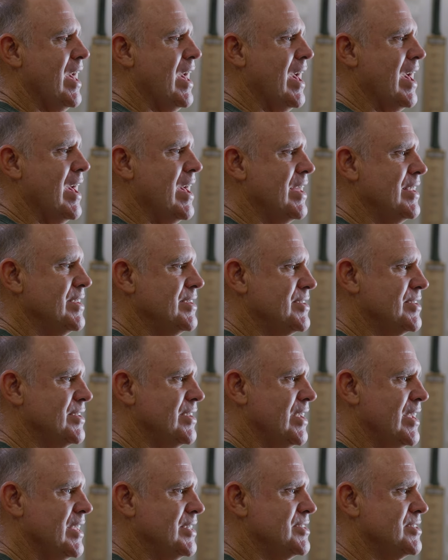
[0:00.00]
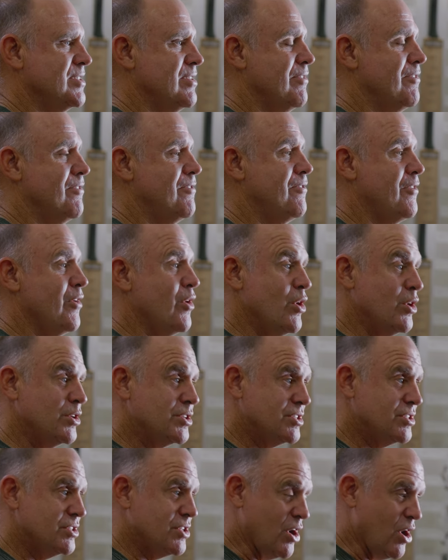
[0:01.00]
and it's the
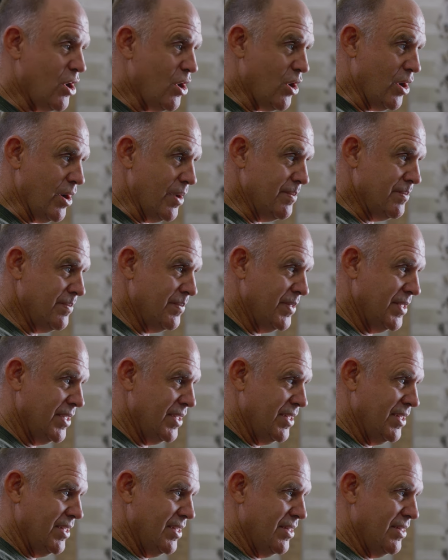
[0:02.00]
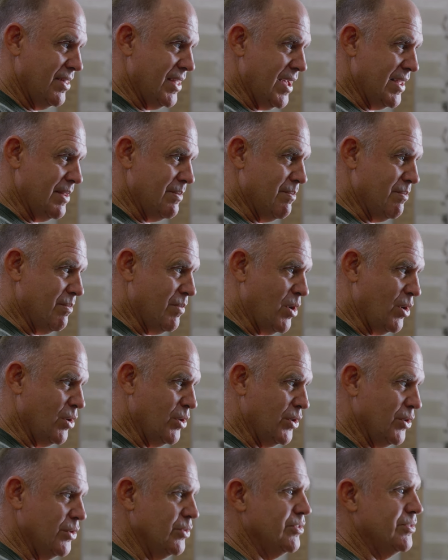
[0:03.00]
first time that
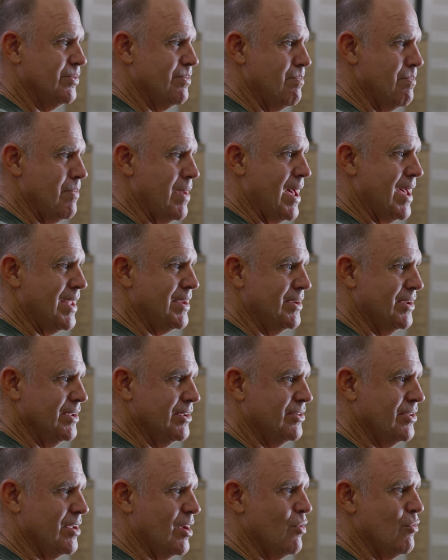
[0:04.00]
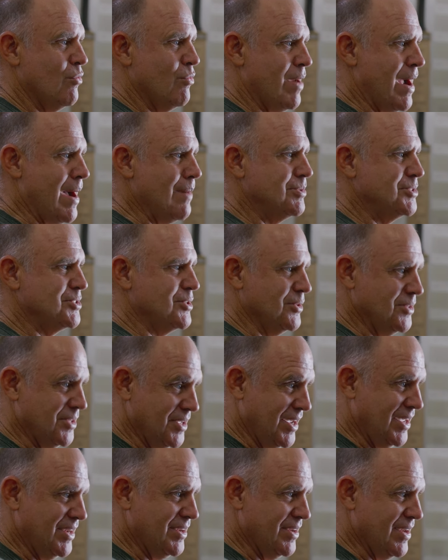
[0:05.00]
Mongoose Madness erupts on the
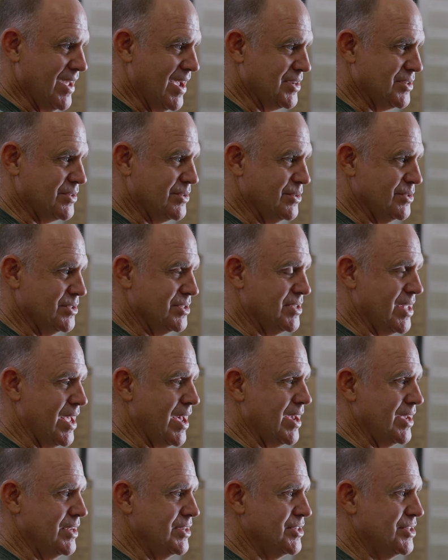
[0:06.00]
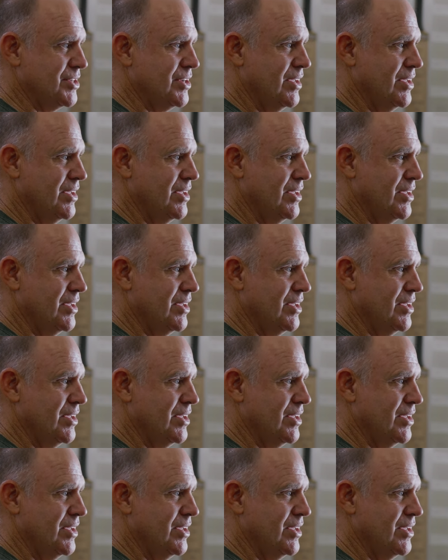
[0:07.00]
international stage.